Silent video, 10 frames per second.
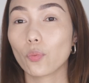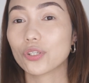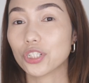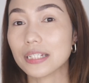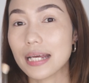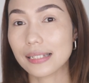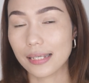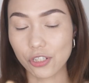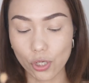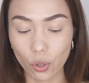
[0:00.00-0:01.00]
What she does
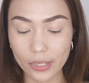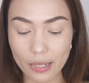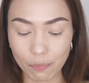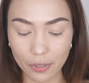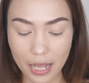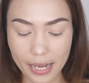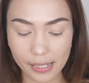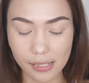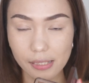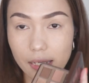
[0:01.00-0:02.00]
is she only
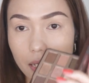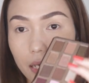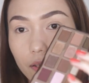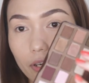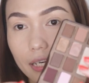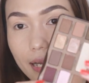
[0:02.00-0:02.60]
applies a very